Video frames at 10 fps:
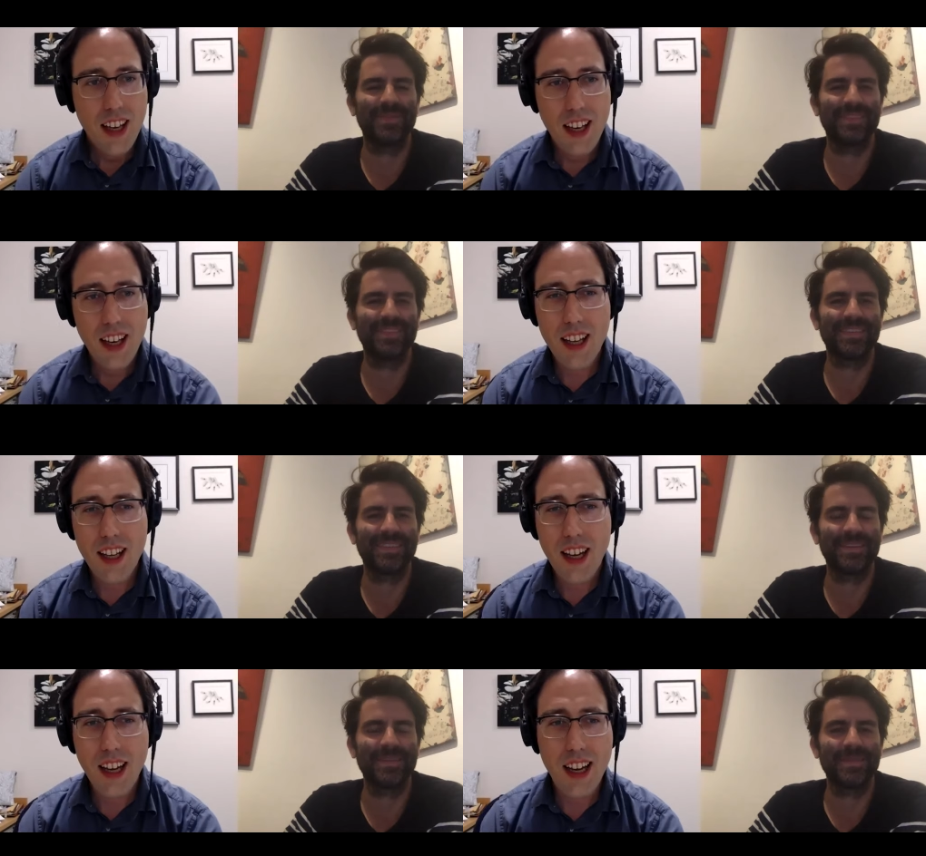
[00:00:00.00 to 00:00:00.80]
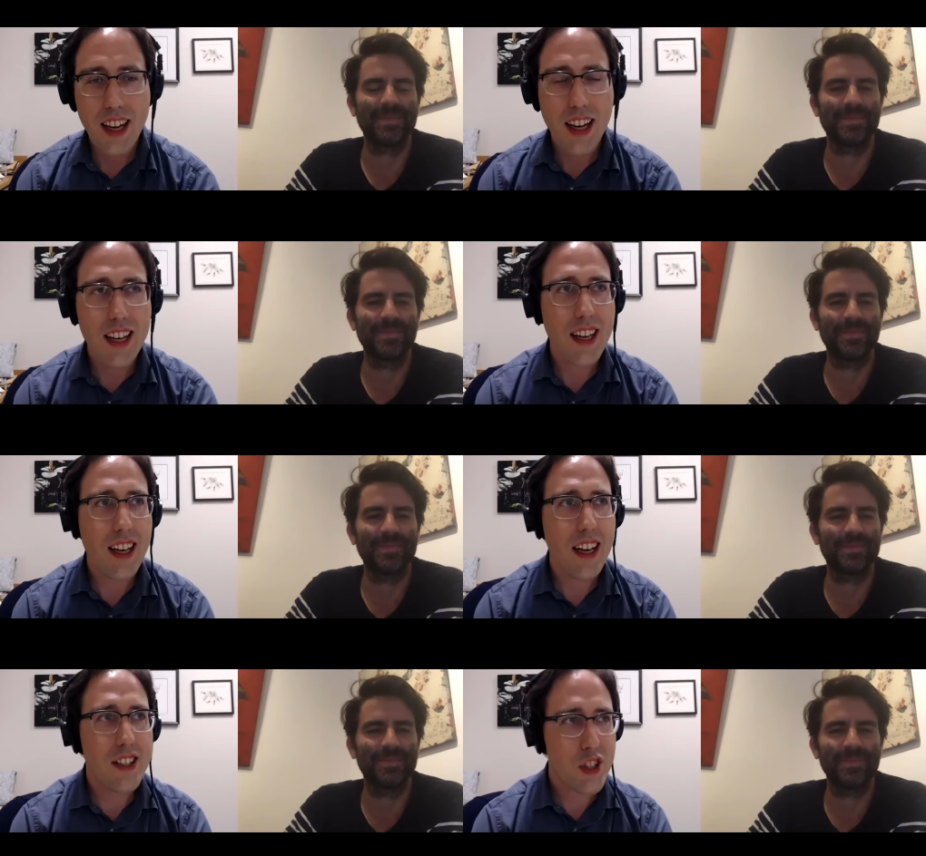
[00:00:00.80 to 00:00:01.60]
Speaker 1: And it,
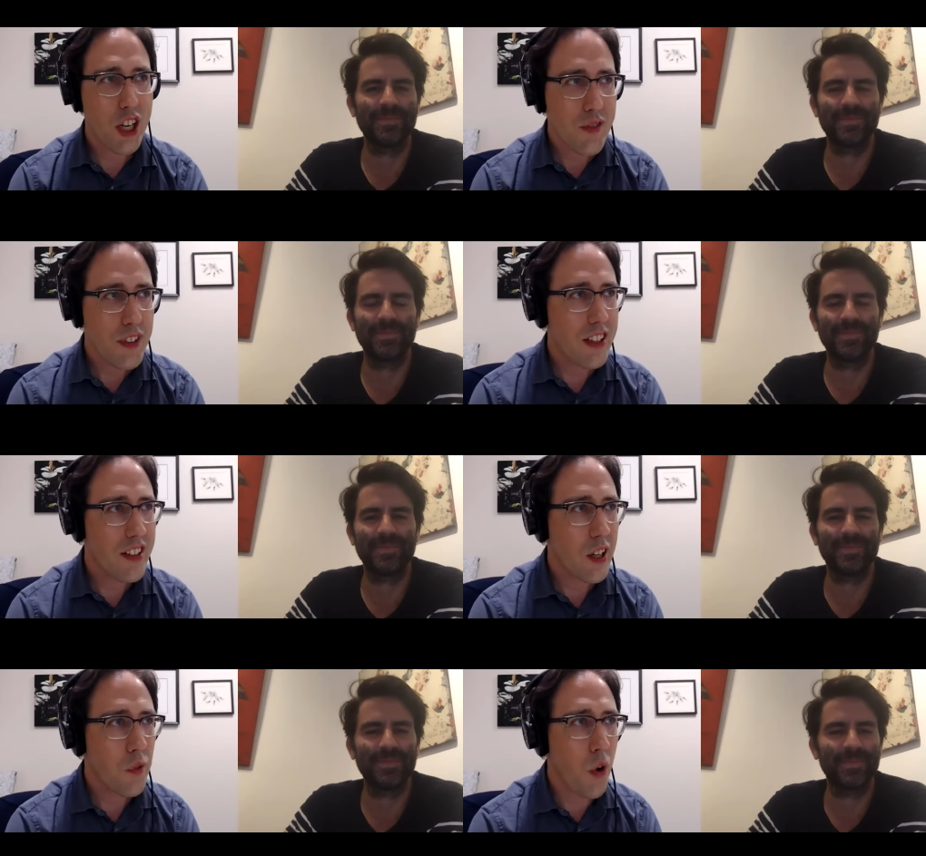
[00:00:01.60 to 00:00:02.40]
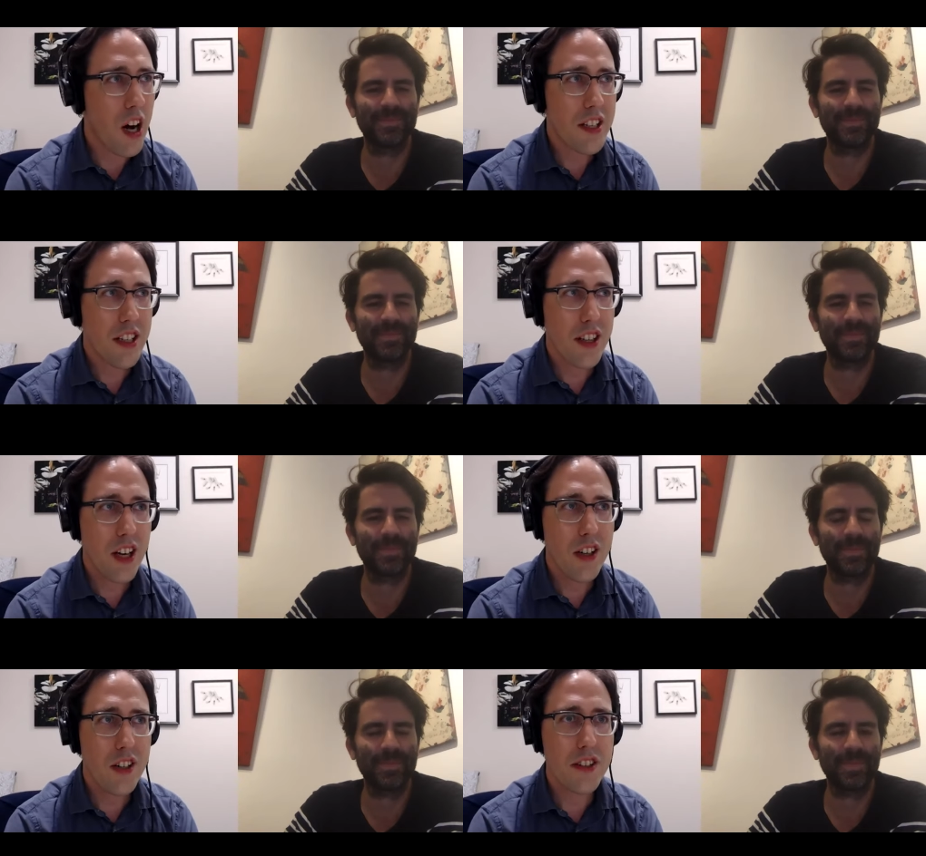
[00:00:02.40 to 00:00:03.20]
it struck me like watching
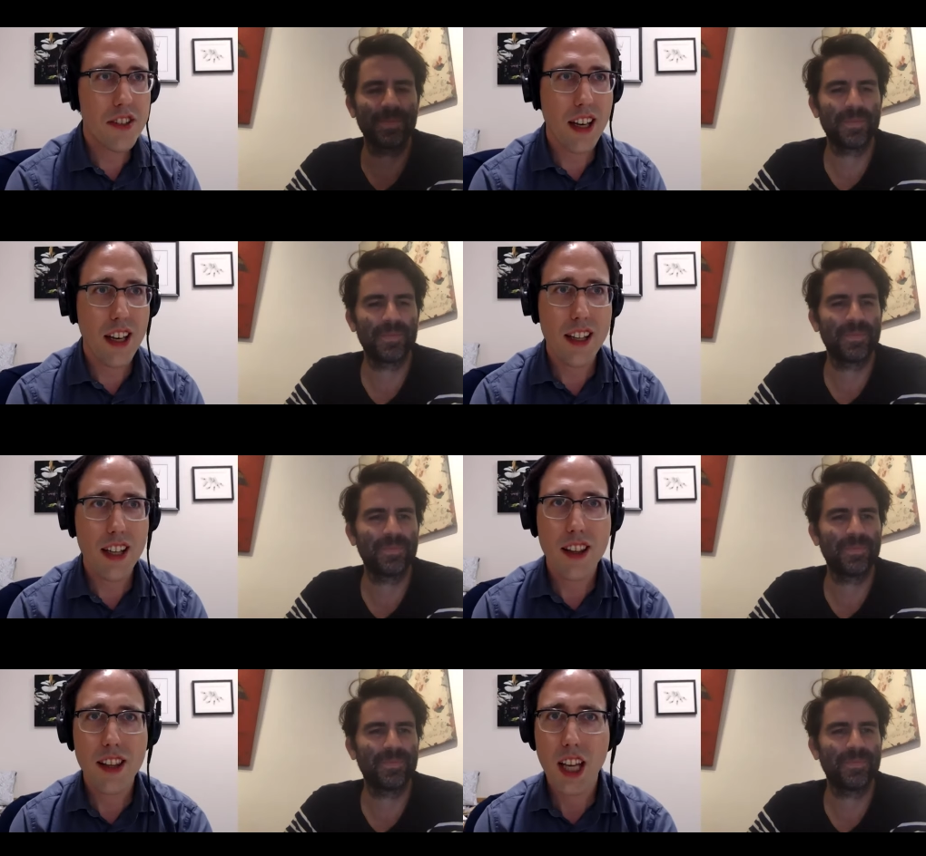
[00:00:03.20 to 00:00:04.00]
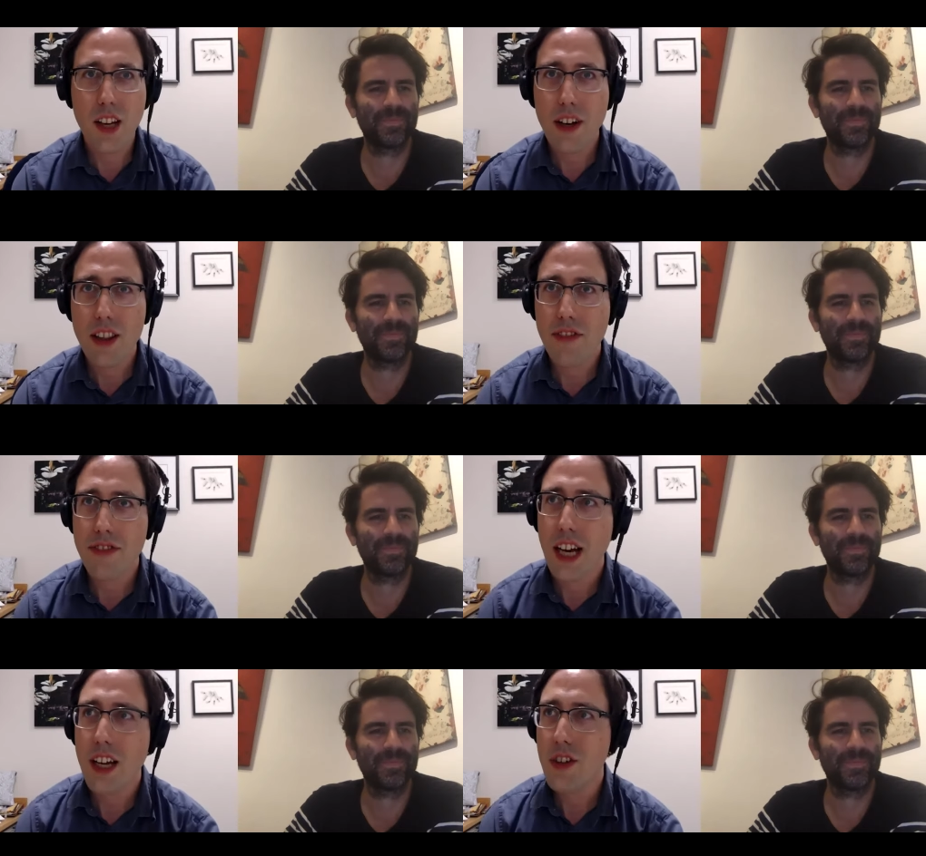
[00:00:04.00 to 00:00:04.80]
those and then thinking about the
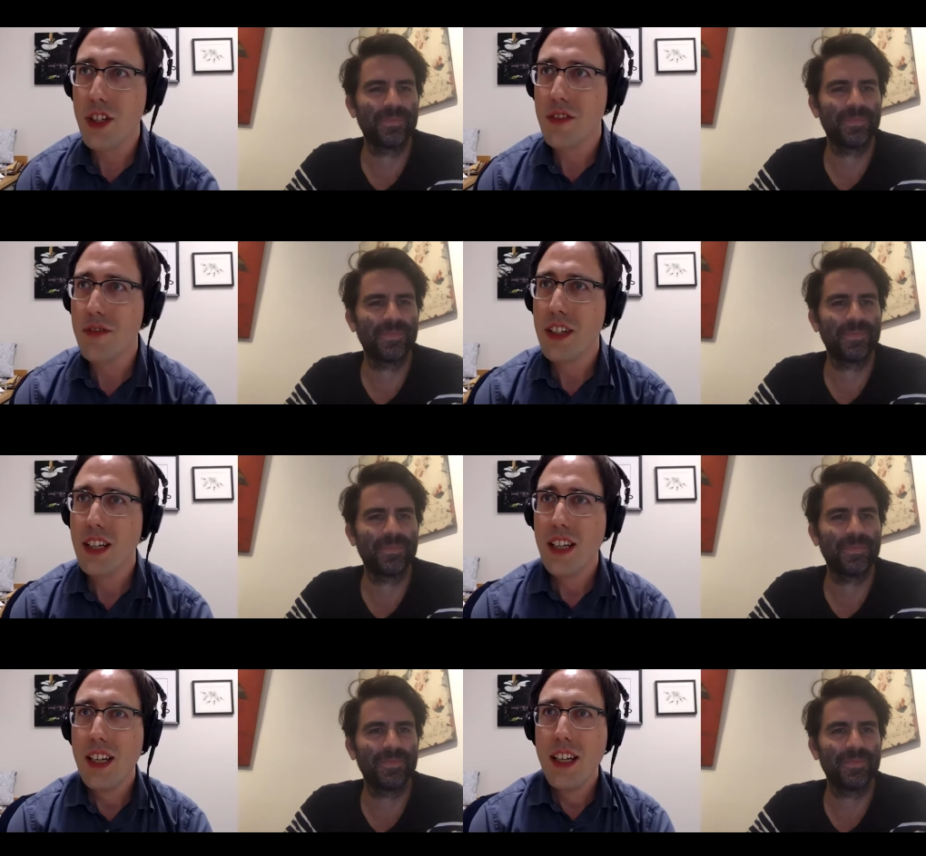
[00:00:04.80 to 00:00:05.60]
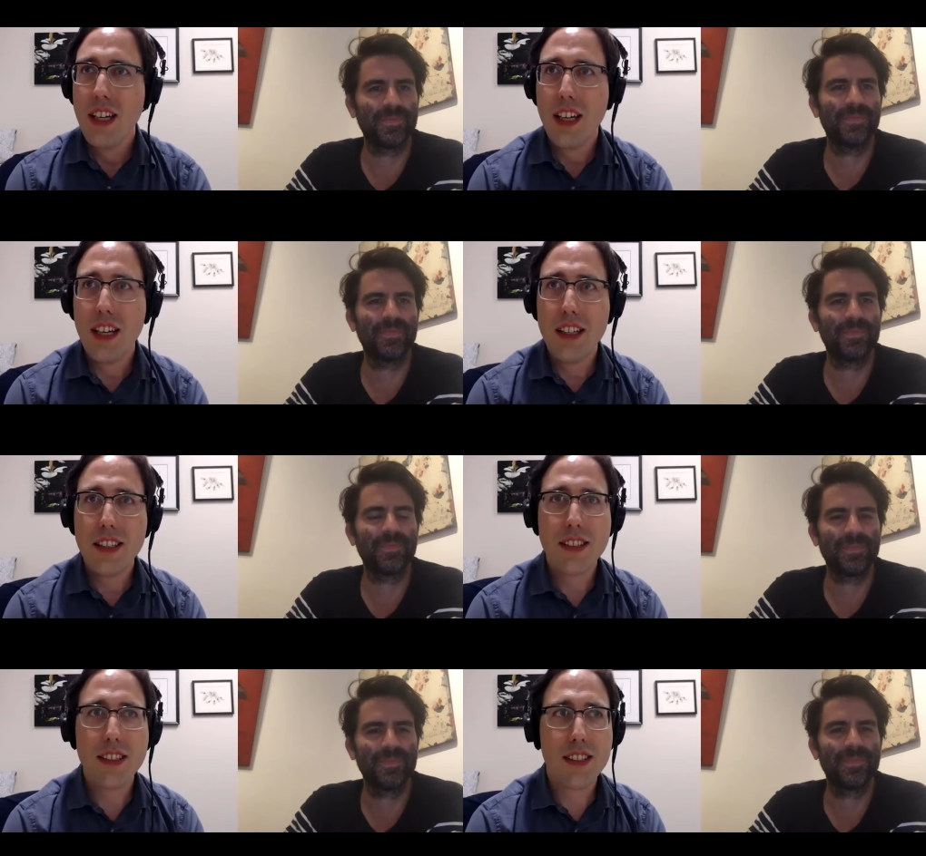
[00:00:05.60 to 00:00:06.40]
fly room
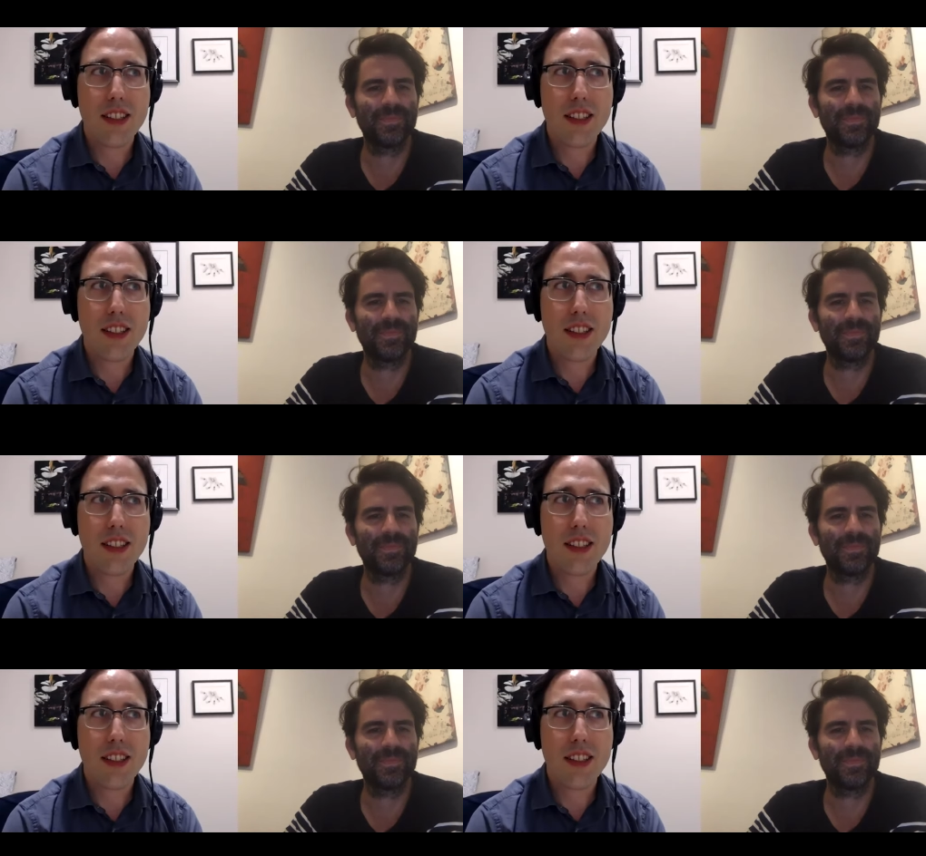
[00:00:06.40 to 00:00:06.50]
is